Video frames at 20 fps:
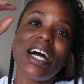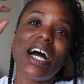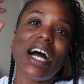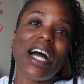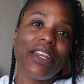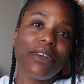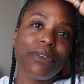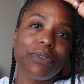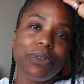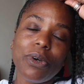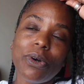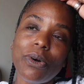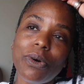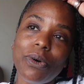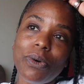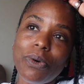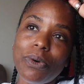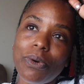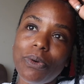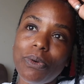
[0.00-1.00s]
I don't
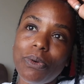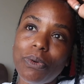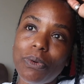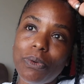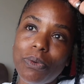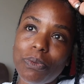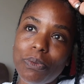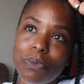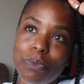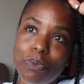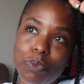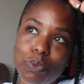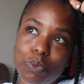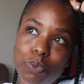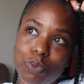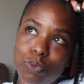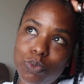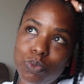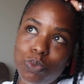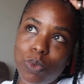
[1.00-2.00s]
know
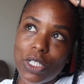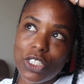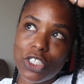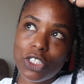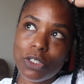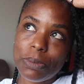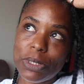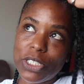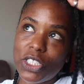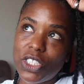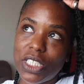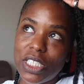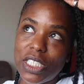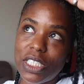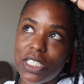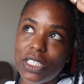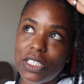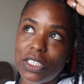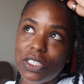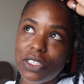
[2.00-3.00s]
which
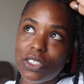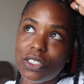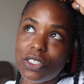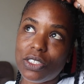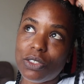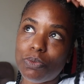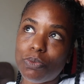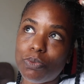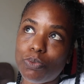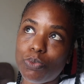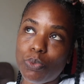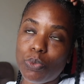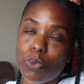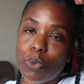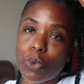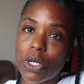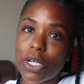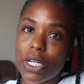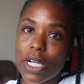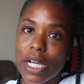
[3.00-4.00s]
machines
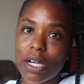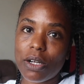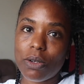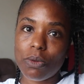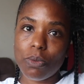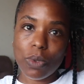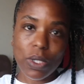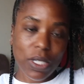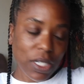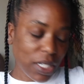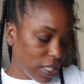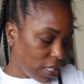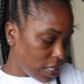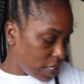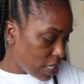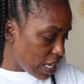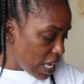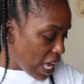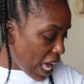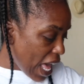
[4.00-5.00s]
work out what.
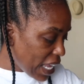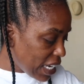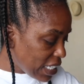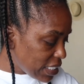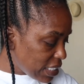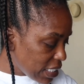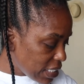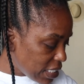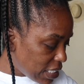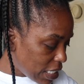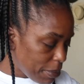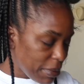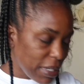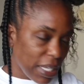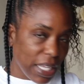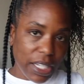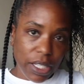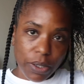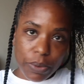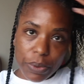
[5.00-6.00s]
And it's
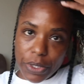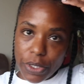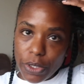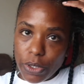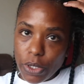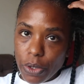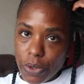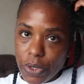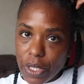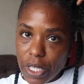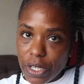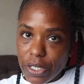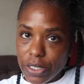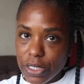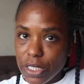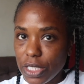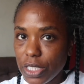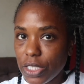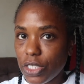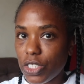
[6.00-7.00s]
intimidating when you go there
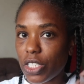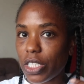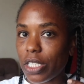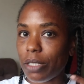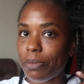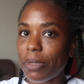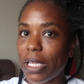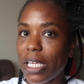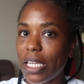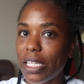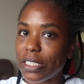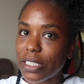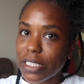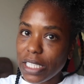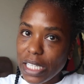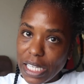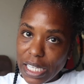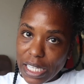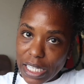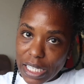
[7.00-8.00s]
to the gym and it's
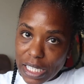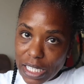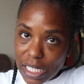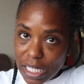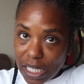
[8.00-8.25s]
like,